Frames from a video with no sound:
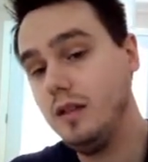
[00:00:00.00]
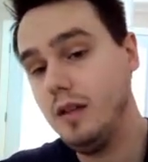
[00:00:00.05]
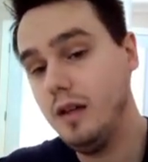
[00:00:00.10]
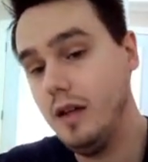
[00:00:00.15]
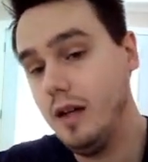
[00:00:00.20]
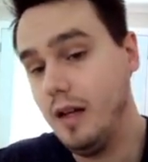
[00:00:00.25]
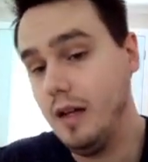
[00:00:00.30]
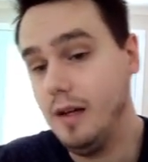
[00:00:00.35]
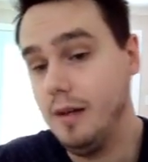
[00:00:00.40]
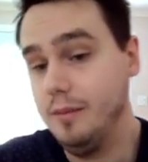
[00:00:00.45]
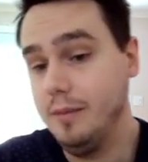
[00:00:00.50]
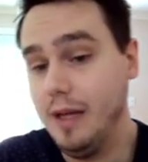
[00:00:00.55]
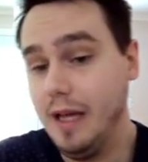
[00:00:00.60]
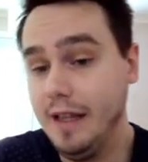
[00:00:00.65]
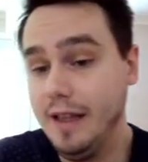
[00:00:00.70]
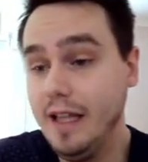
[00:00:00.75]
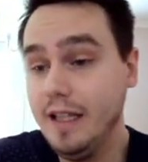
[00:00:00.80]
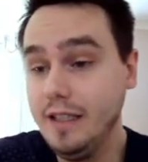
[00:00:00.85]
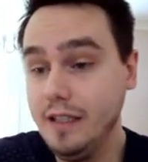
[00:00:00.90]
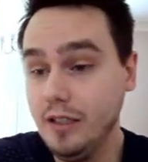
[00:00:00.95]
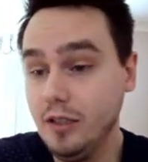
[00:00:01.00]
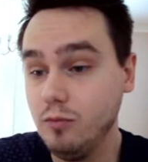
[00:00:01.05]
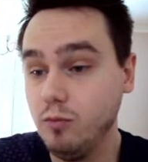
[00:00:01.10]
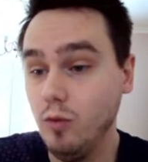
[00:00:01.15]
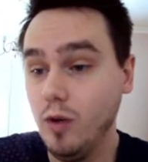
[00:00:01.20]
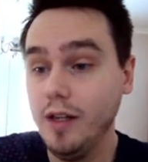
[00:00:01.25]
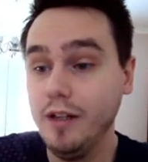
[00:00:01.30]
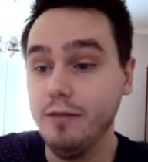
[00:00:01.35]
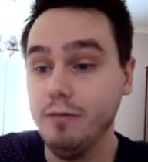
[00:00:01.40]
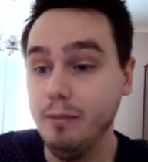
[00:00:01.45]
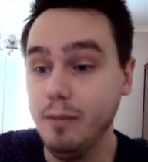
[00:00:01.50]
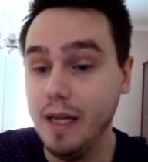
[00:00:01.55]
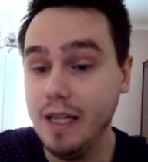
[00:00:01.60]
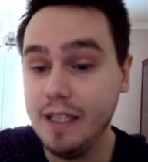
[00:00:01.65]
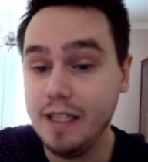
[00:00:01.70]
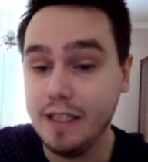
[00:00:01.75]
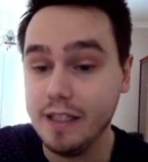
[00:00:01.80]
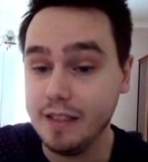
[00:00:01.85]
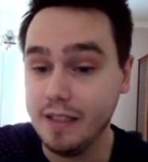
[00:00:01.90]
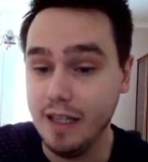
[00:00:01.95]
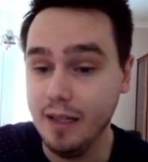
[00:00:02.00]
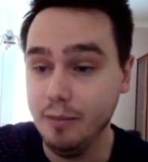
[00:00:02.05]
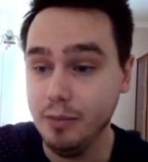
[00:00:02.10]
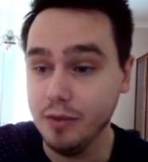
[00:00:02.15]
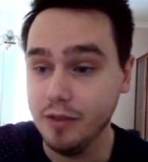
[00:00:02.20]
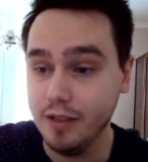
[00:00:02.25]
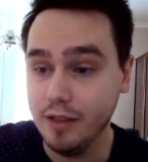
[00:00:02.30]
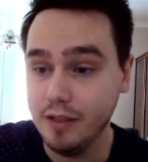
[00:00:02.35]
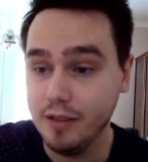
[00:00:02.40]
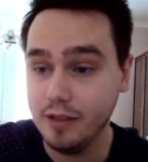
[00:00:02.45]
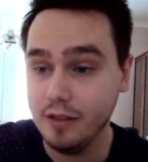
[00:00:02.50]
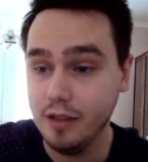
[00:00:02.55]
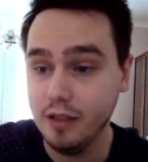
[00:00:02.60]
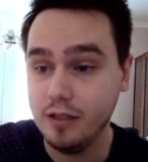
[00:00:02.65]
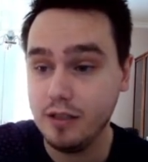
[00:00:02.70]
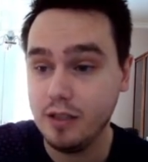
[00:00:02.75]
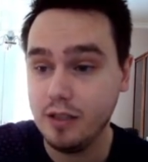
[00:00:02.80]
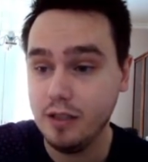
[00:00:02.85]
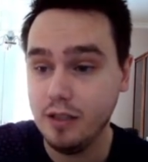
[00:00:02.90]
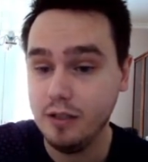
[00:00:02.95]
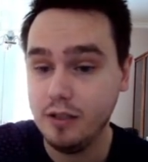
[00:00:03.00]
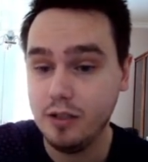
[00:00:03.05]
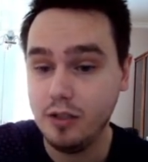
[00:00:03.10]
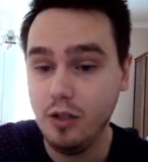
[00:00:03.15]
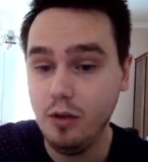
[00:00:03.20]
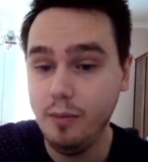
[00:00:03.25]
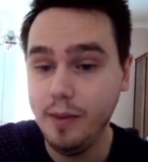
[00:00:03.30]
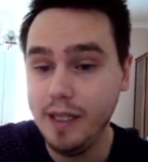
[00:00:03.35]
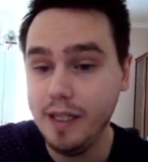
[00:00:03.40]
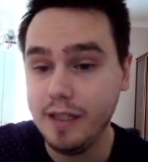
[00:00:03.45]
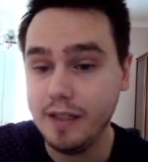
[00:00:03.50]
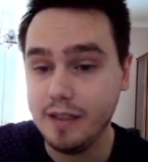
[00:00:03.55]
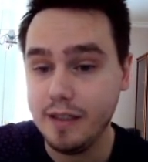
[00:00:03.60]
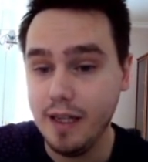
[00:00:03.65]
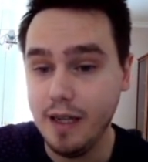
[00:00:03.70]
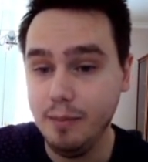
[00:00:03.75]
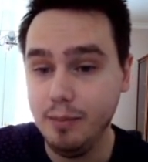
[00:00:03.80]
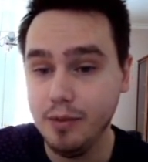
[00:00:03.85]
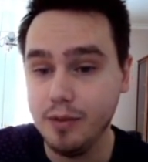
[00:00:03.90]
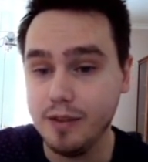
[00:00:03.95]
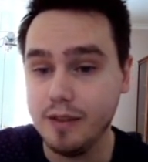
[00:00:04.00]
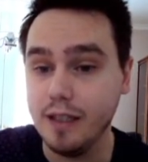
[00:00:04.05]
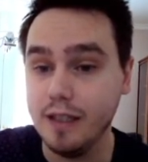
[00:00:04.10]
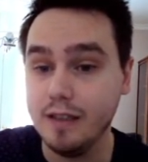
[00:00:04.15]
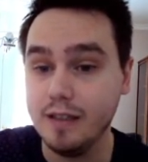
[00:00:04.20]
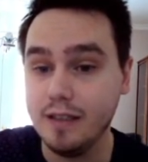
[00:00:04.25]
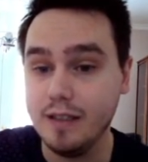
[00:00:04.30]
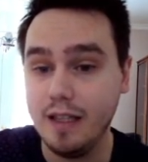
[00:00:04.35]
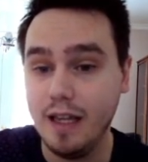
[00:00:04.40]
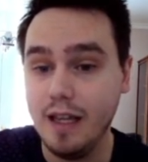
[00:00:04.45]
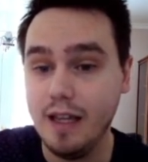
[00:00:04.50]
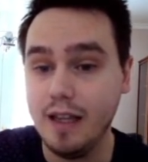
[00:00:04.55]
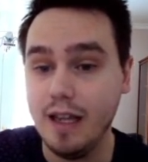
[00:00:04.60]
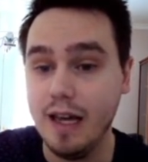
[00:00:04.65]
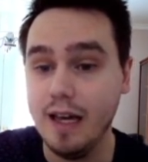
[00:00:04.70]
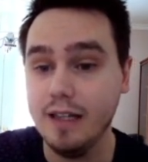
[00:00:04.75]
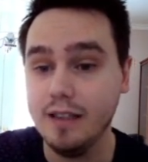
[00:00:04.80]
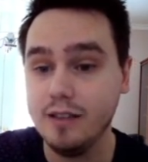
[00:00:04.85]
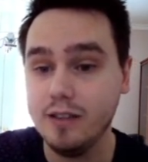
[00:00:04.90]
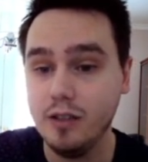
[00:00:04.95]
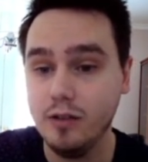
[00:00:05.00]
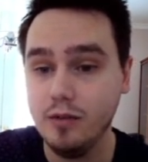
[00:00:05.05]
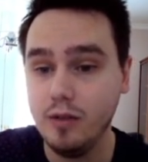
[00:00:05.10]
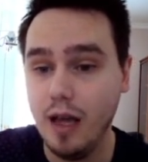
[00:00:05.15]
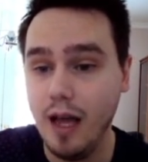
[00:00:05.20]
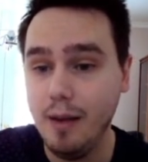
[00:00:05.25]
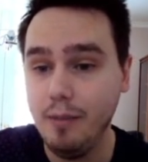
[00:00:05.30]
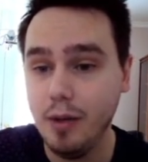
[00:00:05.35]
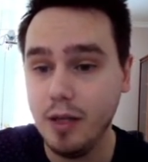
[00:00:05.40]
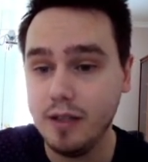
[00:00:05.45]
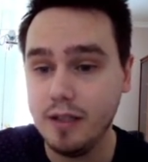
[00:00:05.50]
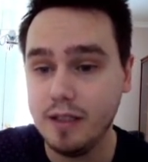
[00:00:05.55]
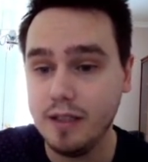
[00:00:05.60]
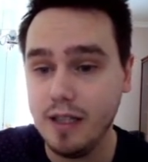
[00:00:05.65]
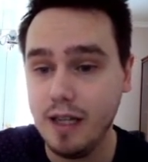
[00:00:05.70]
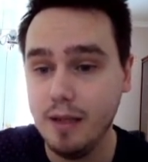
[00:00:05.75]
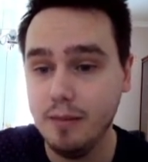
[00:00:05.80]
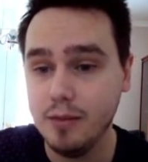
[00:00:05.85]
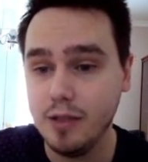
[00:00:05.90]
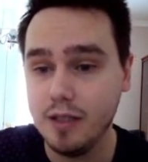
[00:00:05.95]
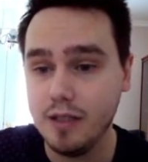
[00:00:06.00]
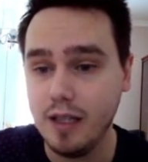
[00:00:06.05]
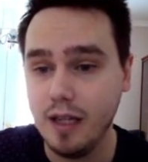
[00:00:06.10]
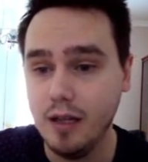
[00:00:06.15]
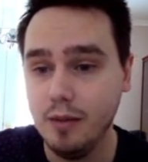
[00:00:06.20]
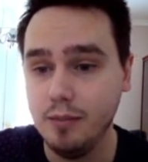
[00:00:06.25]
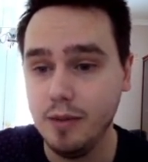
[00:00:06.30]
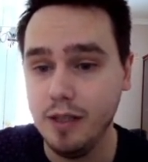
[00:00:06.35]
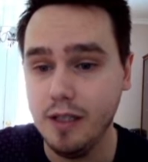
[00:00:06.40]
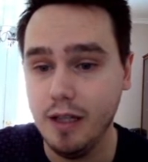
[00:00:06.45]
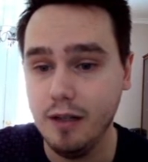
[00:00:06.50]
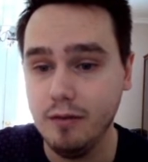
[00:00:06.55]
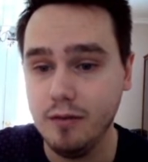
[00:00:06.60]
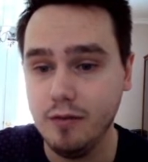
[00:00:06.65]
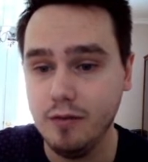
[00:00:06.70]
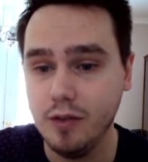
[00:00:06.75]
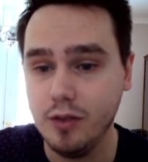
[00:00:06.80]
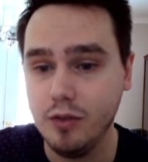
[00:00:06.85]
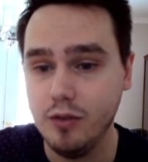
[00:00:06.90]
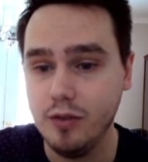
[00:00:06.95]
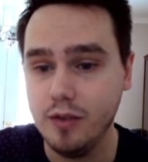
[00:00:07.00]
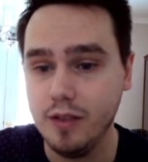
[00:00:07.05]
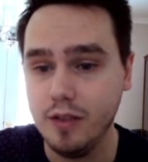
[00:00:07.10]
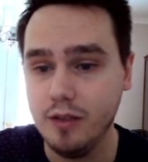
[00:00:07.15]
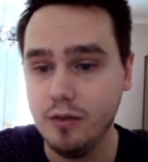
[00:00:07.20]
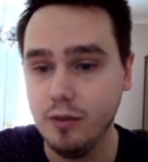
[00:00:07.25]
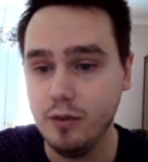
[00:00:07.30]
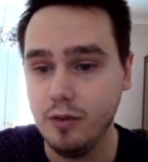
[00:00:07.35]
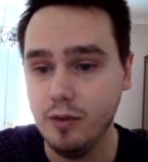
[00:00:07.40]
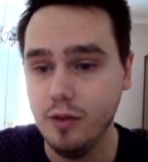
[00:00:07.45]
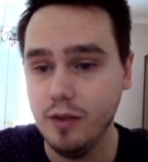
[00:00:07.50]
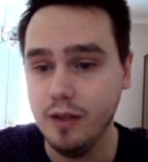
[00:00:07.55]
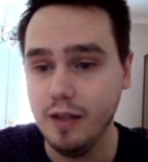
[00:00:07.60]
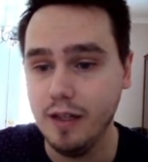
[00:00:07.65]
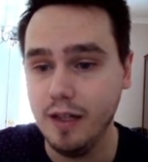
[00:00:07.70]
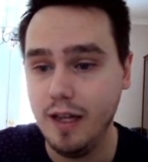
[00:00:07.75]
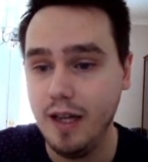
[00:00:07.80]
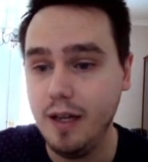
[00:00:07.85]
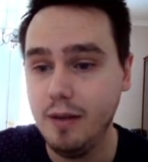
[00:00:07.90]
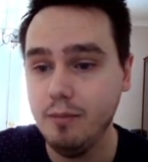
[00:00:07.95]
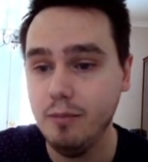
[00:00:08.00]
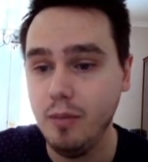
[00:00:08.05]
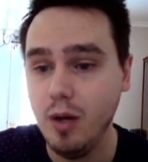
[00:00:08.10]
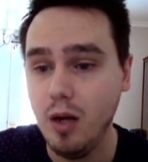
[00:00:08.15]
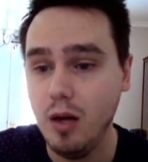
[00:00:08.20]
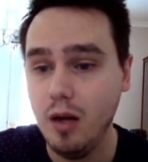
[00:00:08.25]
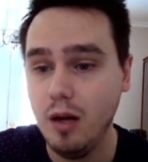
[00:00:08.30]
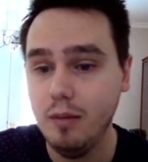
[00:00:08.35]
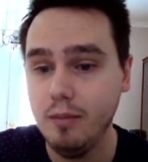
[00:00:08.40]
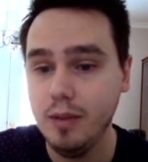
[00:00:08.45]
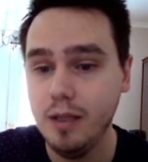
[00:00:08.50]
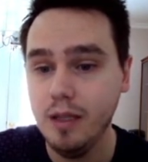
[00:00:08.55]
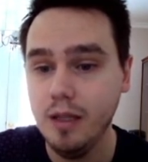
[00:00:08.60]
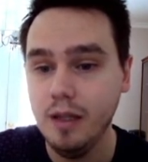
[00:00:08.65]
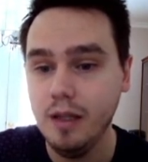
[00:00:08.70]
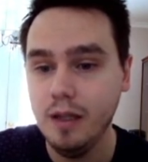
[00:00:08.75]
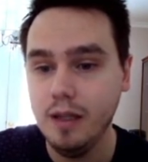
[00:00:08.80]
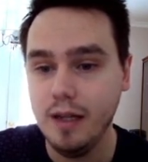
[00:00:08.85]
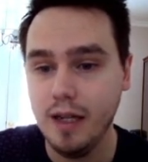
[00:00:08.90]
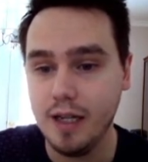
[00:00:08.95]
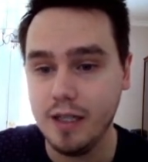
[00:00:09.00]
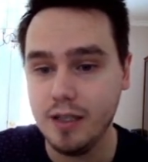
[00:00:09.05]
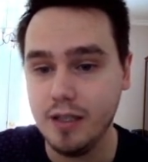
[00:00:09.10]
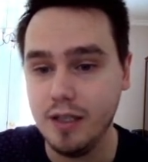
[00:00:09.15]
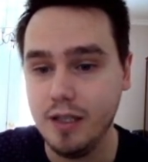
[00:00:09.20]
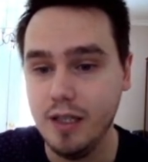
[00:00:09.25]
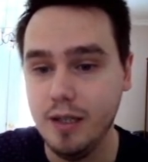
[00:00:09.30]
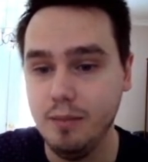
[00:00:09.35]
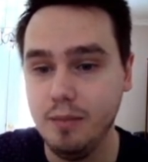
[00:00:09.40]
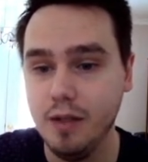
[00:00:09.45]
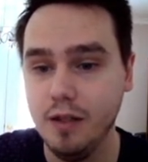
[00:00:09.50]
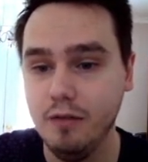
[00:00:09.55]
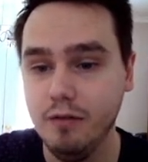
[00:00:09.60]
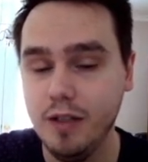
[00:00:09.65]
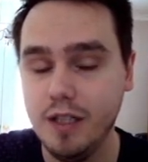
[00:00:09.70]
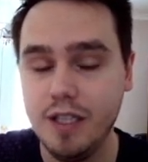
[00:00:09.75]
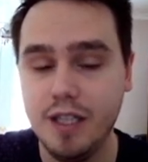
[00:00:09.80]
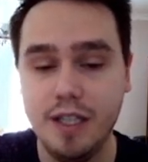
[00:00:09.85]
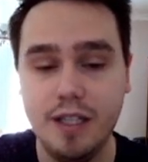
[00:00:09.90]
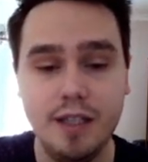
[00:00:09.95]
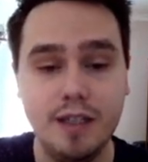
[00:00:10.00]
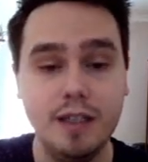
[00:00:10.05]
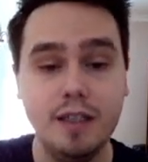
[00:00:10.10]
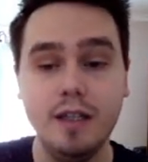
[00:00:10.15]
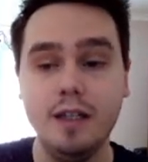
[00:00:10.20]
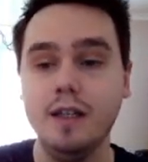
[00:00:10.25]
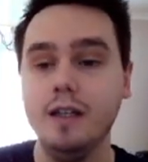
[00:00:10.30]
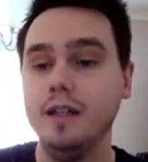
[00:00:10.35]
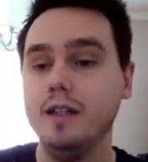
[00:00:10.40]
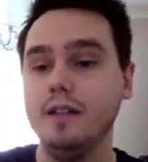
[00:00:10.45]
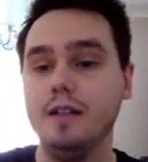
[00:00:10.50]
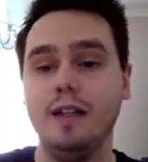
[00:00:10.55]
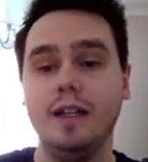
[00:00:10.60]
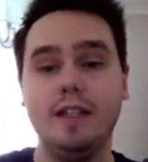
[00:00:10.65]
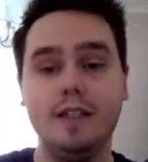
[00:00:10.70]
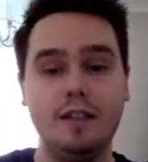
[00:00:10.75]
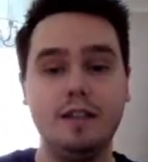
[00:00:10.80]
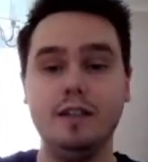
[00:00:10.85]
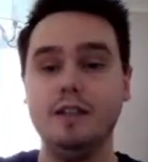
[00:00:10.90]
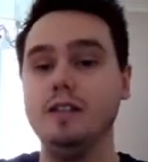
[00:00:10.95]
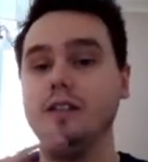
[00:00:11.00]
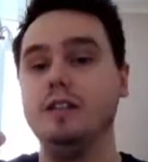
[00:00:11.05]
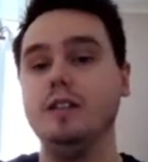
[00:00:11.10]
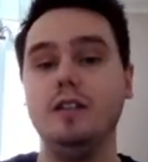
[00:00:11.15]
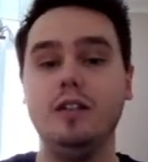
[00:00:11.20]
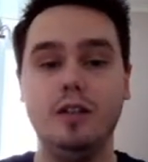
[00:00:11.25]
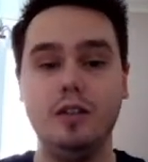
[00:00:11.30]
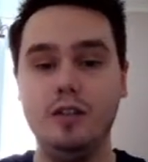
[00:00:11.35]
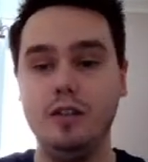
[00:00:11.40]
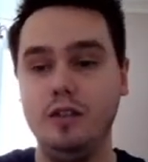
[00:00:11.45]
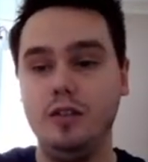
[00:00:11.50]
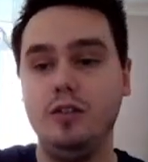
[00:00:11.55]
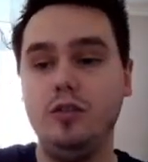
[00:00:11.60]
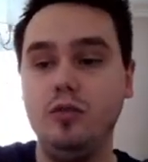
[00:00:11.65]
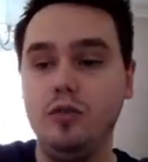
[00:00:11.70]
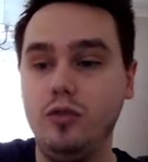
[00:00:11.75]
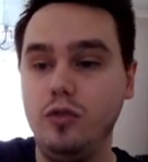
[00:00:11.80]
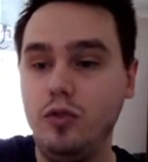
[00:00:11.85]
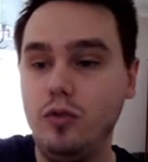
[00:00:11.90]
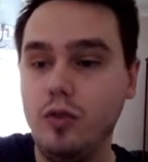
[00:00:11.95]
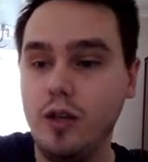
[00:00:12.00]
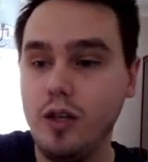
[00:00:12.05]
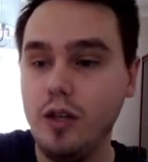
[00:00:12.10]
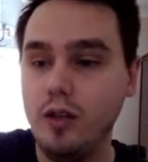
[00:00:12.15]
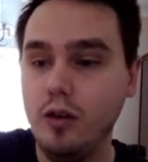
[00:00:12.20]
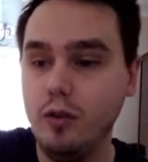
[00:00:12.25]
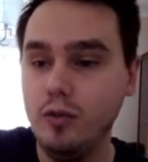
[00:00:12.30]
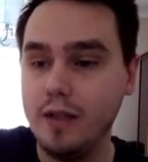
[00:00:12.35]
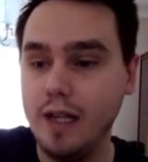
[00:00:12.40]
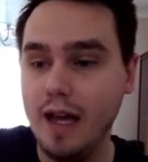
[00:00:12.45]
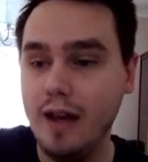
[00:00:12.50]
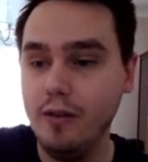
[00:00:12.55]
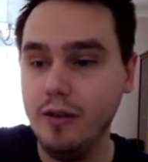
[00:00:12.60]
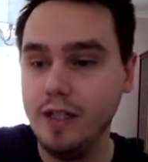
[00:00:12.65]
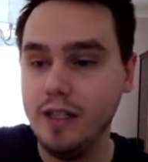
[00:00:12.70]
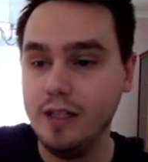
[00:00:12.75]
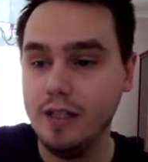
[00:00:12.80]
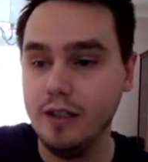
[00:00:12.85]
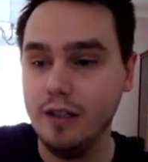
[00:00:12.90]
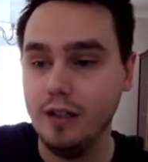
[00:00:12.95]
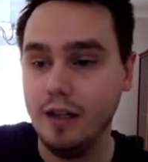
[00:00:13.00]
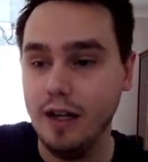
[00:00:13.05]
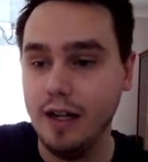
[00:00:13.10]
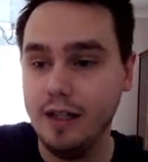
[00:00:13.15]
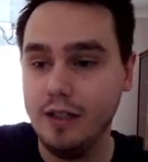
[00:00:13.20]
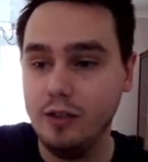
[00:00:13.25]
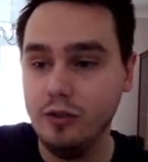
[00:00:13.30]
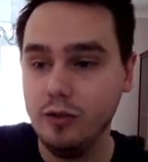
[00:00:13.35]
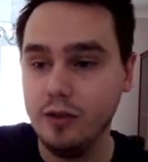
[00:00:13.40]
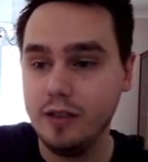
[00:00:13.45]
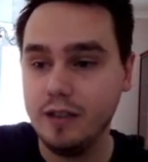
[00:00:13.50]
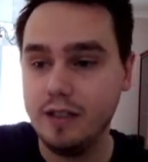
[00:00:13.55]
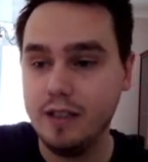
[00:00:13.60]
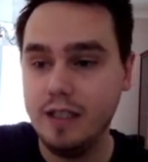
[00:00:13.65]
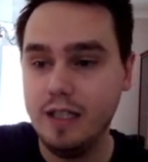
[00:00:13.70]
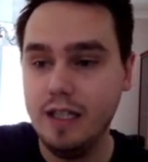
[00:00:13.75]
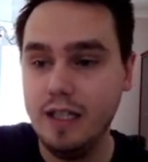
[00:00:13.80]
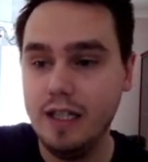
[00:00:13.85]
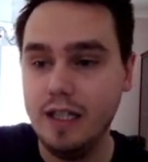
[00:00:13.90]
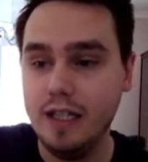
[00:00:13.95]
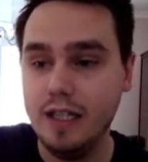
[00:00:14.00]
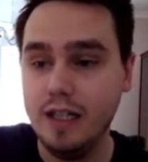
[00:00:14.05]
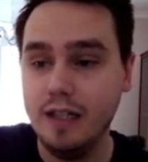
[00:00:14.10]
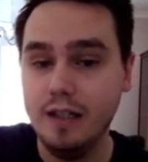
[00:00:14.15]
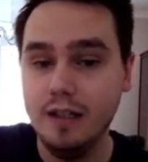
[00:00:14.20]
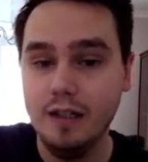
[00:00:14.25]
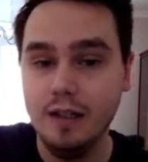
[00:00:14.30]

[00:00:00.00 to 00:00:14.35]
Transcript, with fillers: Um, and that's just one of many examples. There's there's there's so many examples that say that. So I bought this game just to help the devs for choosing to ignore the hate mob, actually keep their vision. Like you, you can go down here and you'll see